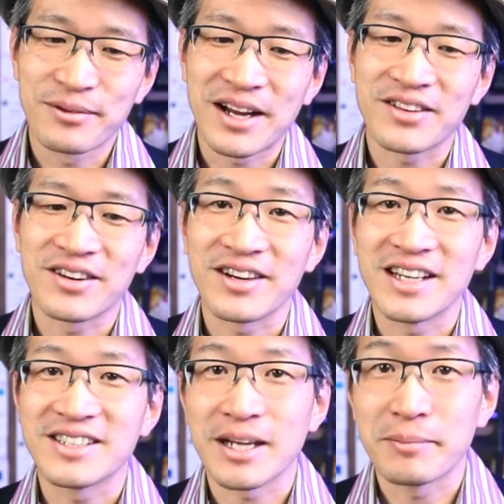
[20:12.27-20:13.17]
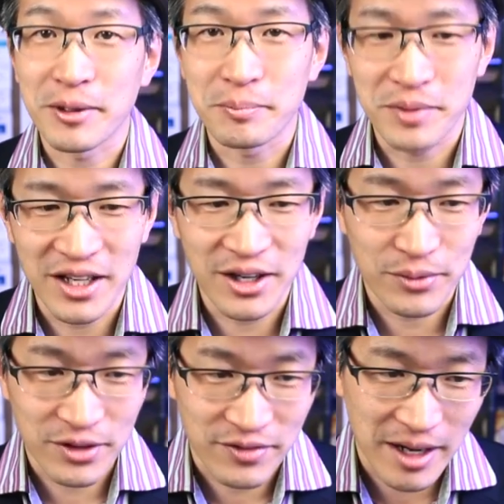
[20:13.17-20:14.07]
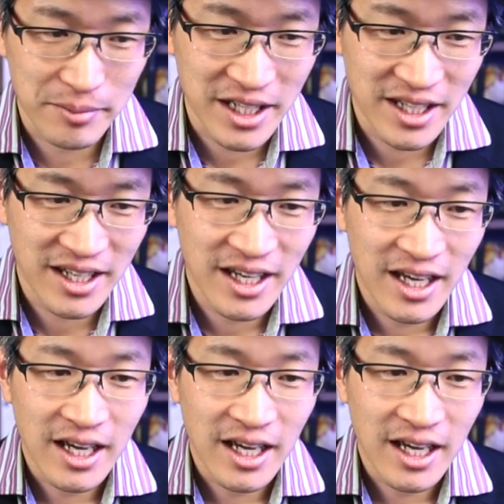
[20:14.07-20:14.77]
rather it's about being with family